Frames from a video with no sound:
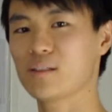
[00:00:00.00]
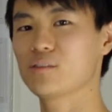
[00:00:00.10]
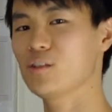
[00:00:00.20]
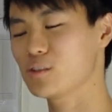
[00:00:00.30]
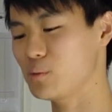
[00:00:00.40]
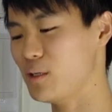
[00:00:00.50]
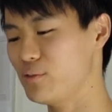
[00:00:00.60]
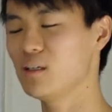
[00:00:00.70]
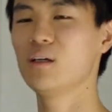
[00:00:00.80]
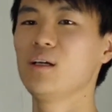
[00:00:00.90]
Thousand Oaks or
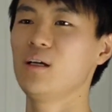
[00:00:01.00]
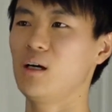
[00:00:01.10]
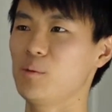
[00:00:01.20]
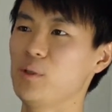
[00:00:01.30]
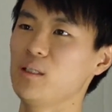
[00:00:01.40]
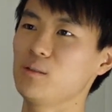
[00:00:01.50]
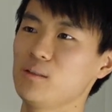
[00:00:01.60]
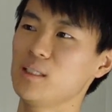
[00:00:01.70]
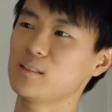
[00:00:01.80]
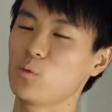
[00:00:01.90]
whatever. Uh, but
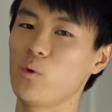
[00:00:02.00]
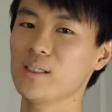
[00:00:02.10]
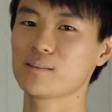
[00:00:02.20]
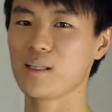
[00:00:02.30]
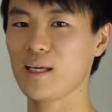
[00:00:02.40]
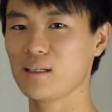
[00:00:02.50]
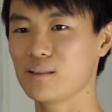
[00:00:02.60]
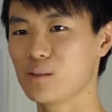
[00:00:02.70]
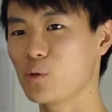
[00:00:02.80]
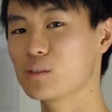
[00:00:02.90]
there's a Westlake,
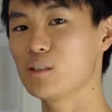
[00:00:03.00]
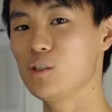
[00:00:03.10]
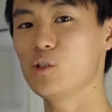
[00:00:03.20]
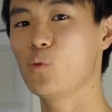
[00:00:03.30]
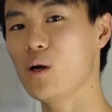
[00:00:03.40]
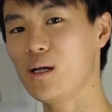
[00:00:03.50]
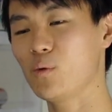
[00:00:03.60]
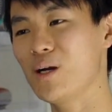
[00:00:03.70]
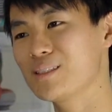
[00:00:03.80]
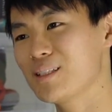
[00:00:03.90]
there was a new
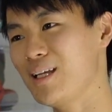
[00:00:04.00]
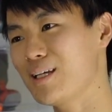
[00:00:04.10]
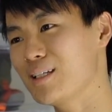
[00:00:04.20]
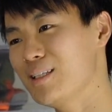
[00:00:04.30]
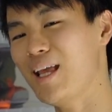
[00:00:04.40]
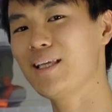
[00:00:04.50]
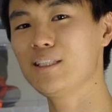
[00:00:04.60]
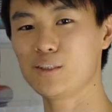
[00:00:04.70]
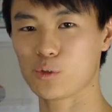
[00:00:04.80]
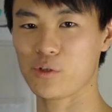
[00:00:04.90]
Westlake
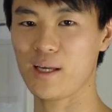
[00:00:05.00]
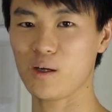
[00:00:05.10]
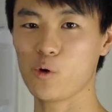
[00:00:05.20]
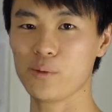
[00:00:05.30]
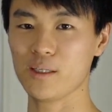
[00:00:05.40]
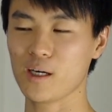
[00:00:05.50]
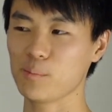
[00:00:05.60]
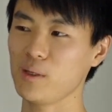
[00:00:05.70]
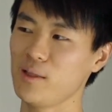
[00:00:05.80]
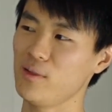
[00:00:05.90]
Nike store that opened
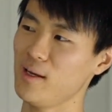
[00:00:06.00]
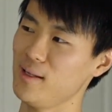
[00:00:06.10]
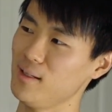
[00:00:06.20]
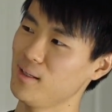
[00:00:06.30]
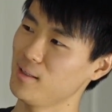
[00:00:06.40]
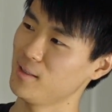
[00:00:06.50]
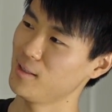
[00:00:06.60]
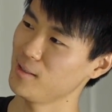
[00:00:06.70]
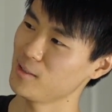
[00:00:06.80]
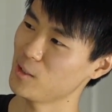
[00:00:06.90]
up. And then,
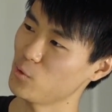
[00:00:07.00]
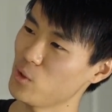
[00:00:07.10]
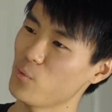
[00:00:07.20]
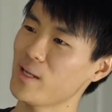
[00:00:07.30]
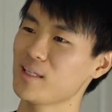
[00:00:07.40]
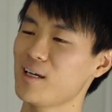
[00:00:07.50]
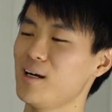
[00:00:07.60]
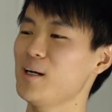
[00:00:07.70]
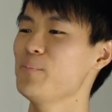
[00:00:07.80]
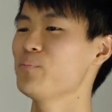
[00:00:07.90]
you know, we went
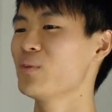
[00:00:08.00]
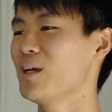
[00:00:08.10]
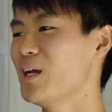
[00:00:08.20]
there.